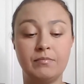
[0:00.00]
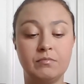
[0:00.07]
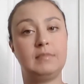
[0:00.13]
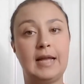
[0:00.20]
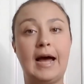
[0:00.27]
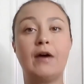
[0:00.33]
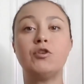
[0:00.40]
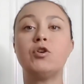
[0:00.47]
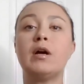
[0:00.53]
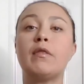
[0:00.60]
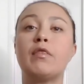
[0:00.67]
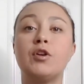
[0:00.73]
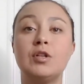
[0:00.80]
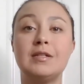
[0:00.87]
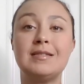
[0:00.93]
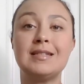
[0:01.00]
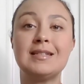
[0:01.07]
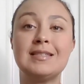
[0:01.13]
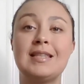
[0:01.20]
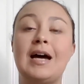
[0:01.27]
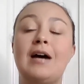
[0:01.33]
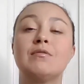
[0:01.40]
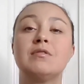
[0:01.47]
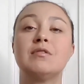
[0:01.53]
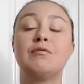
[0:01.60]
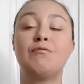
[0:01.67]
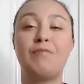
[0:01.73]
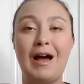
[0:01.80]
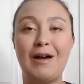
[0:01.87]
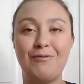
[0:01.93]
Now you're at thirty-six
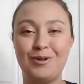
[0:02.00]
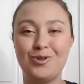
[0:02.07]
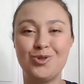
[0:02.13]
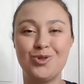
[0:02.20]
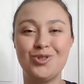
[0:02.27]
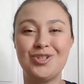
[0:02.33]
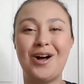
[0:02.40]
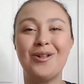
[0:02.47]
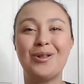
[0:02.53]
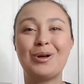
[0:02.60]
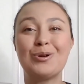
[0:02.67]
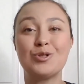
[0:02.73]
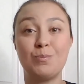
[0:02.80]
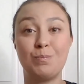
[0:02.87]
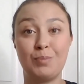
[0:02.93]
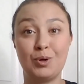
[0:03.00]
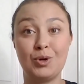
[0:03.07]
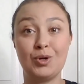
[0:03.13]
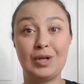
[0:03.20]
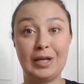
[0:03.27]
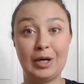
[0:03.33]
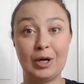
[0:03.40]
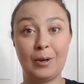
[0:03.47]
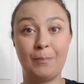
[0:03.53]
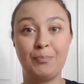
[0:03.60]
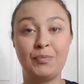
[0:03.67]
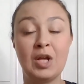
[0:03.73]
thousand five hundred dollars per year.